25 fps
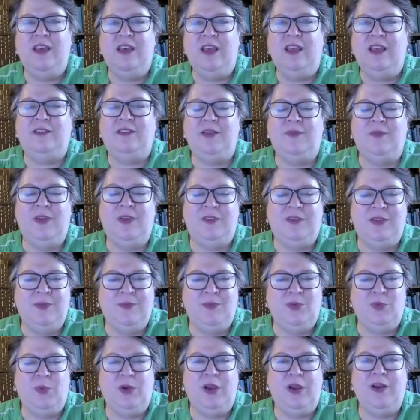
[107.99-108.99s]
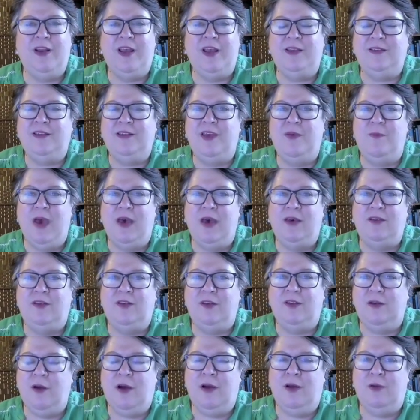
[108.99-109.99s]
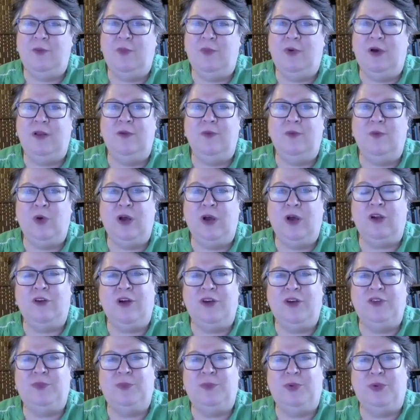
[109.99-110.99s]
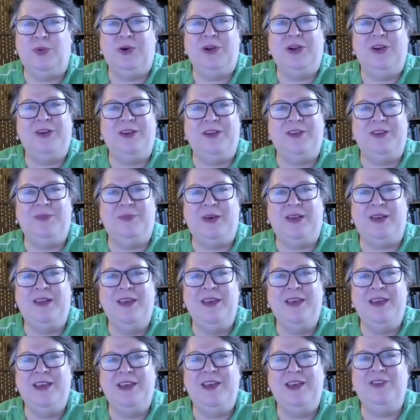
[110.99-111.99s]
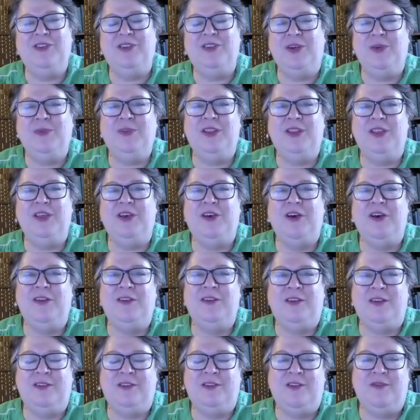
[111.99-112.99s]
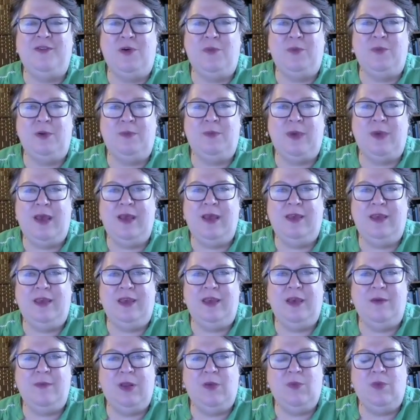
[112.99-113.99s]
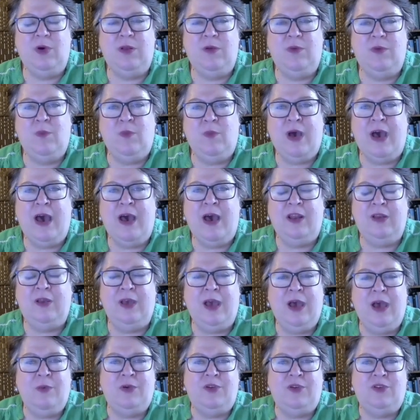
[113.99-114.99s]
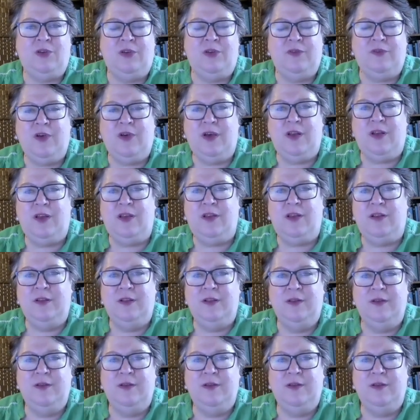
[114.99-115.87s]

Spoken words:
It seems weird asking MasterCard what cross-border is, but in terms of the context of open banking, I mean, how would you define it?